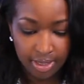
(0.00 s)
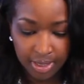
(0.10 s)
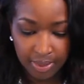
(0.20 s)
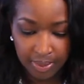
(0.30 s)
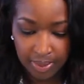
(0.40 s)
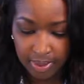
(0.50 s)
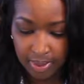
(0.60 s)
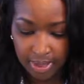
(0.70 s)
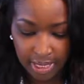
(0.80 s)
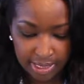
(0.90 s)
So,
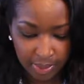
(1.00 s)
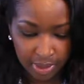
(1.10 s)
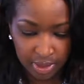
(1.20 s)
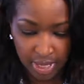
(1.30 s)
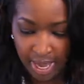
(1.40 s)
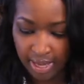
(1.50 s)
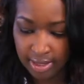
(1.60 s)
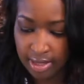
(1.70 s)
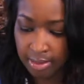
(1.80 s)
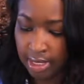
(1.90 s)
like I said, I'm going to
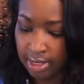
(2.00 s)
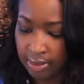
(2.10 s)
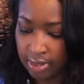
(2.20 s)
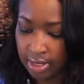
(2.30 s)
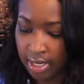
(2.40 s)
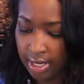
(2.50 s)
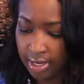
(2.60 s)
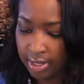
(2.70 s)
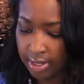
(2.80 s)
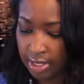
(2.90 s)
add some yellows in
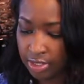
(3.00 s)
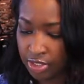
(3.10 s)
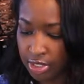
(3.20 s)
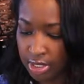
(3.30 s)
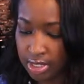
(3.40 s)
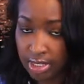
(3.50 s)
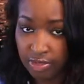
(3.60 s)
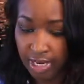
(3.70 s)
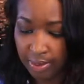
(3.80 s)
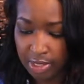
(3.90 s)
here, and just since this
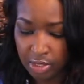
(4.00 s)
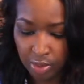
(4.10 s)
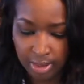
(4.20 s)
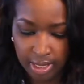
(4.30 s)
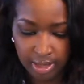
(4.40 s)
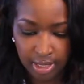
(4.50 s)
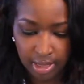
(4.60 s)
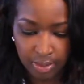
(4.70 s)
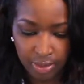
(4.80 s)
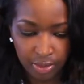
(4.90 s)
flower is so big, I think
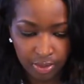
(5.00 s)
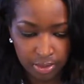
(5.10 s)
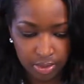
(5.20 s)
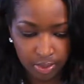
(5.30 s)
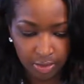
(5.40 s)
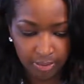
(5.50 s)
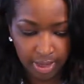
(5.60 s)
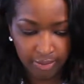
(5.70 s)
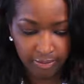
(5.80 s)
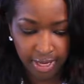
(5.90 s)
I'm going to use one of
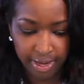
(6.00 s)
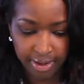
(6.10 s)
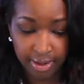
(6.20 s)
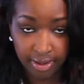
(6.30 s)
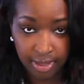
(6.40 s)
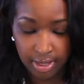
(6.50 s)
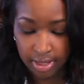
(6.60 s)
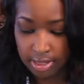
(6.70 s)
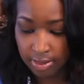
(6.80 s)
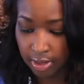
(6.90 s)
my flatter,
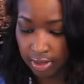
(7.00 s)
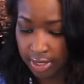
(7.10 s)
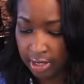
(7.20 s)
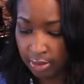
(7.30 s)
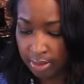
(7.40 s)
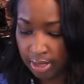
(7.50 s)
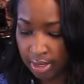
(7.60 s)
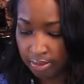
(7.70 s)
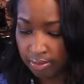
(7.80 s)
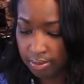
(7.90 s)
smaller yellow
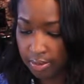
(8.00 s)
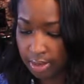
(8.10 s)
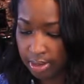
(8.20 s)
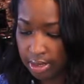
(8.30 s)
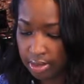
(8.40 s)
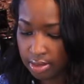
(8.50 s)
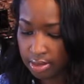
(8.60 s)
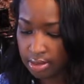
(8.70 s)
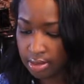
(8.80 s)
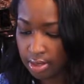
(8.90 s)

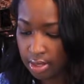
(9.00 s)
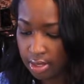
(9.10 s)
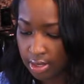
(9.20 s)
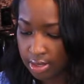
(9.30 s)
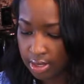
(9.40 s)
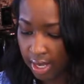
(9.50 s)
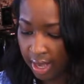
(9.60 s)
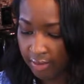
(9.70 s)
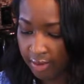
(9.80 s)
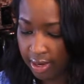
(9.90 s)
pieces to
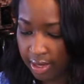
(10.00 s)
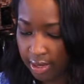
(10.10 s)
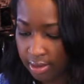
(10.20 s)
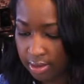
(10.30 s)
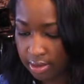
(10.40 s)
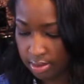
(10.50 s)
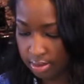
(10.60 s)
add right here.